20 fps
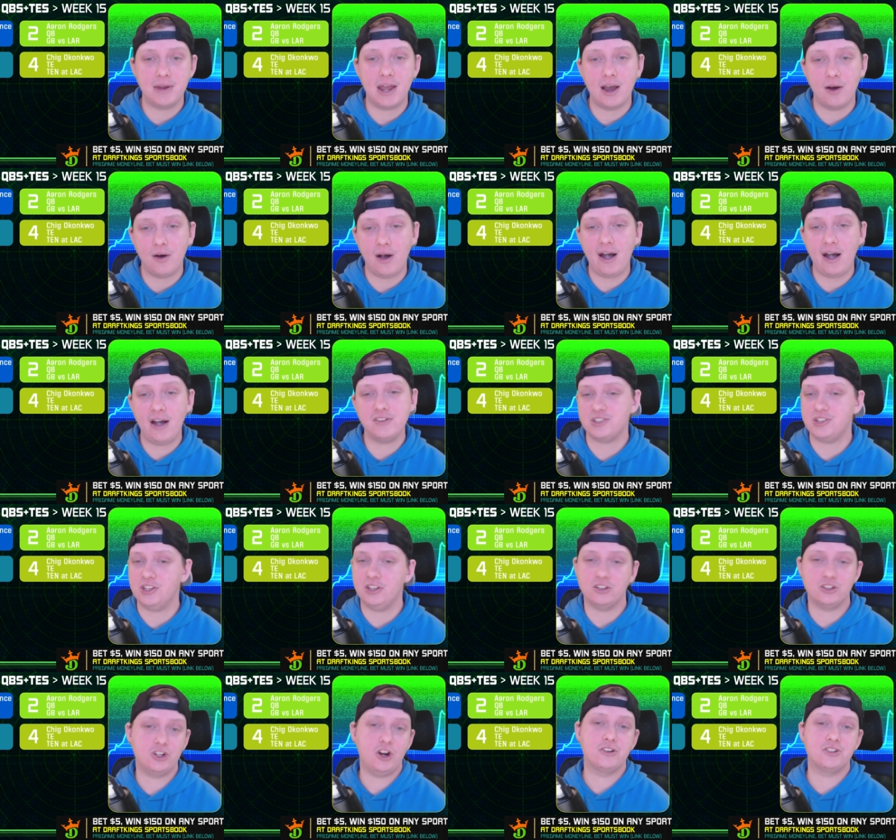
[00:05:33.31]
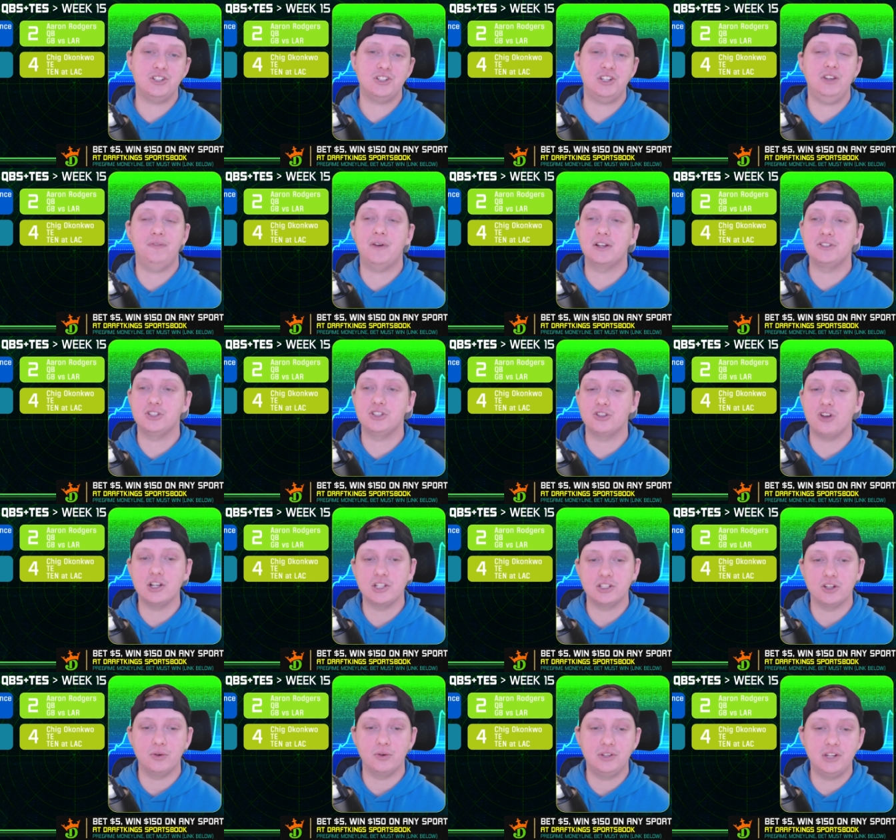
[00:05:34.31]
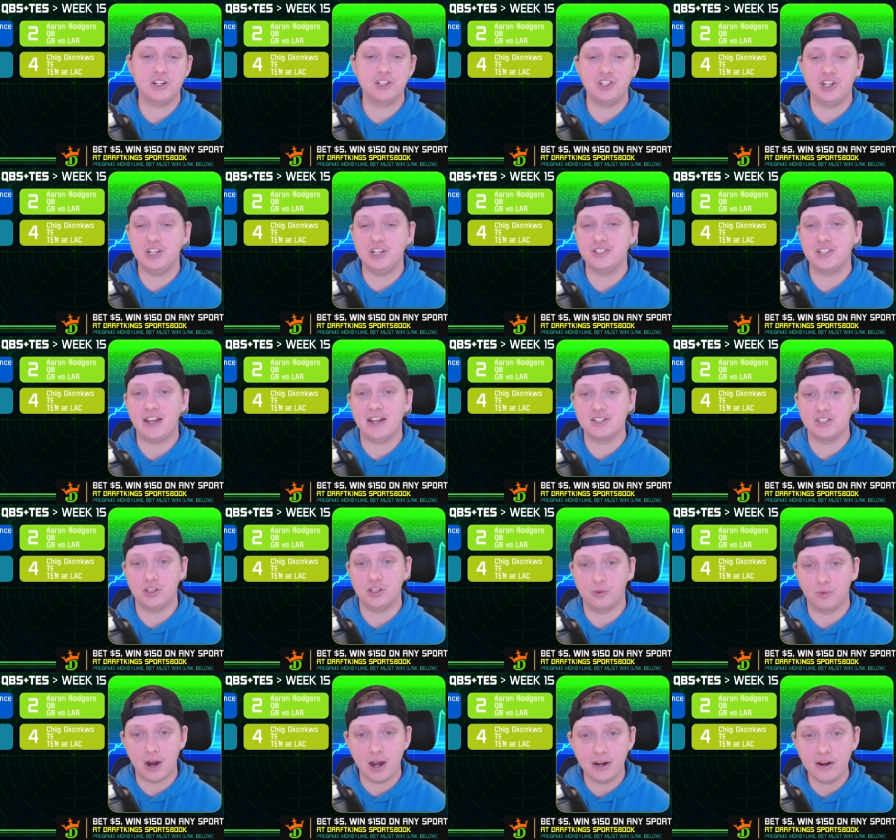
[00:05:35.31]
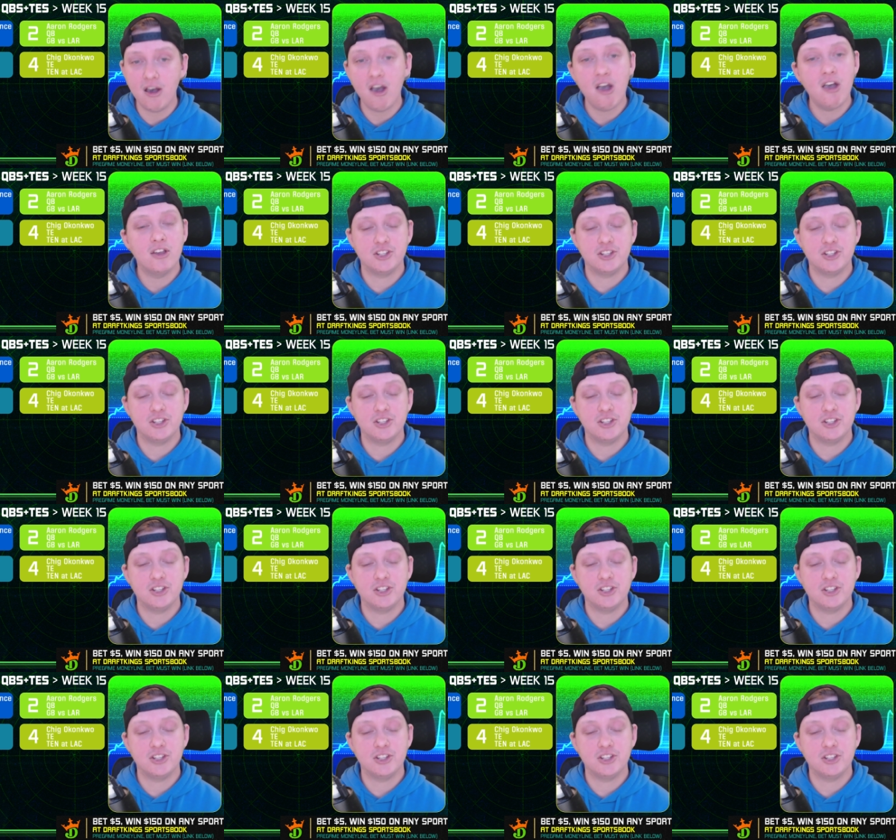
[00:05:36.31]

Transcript: Now, obviously, the Chargers defense is also dick cheese against the run,